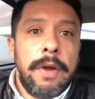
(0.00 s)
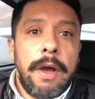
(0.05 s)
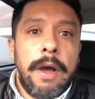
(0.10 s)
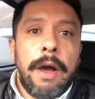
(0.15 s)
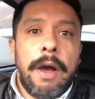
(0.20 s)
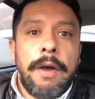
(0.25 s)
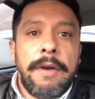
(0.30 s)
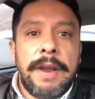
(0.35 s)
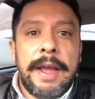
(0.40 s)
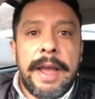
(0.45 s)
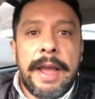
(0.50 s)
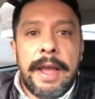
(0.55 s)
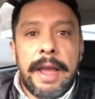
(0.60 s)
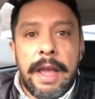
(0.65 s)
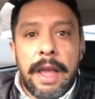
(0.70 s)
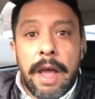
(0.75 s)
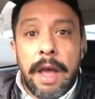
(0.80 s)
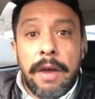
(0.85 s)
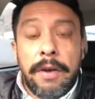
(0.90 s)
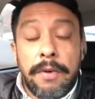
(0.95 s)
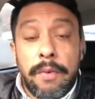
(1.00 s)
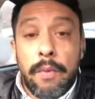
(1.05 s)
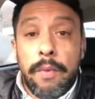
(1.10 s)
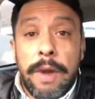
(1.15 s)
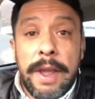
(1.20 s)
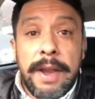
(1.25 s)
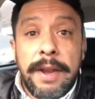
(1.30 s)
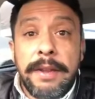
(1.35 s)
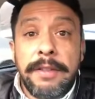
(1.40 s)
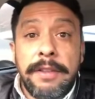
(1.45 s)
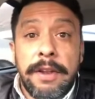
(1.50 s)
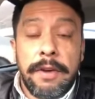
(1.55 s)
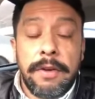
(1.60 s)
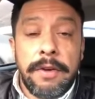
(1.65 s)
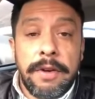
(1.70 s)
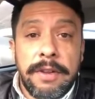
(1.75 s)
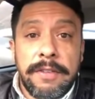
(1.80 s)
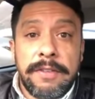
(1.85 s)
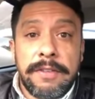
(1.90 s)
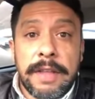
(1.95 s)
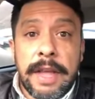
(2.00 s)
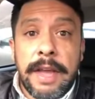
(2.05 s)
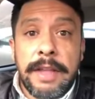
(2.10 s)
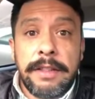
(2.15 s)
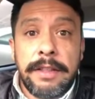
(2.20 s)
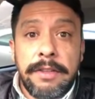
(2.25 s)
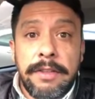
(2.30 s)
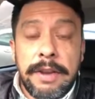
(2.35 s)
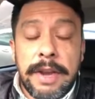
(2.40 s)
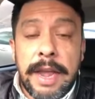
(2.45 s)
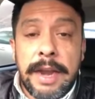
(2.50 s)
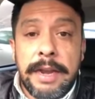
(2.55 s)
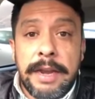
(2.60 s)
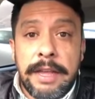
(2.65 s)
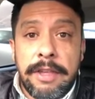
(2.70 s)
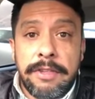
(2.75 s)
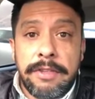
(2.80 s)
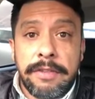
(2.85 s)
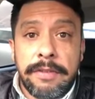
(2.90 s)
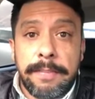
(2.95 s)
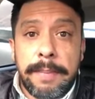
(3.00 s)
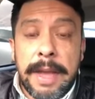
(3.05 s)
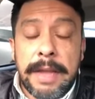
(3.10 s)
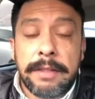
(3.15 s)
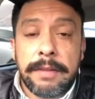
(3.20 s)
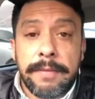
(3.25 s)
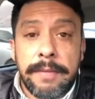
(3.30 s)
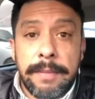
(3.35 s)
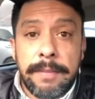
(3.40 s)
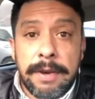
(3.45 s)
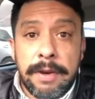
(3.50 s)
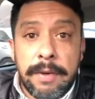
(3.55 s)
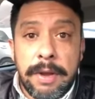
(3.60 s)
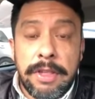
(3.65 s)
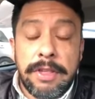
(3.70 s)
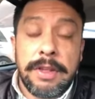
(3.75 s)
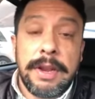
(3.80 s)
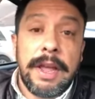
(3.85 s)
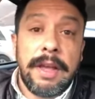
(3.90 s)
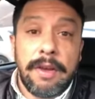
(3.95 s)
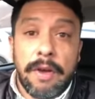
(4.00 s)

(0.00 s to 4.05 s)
on when they're going to sign the United Nations Pact of Immigration.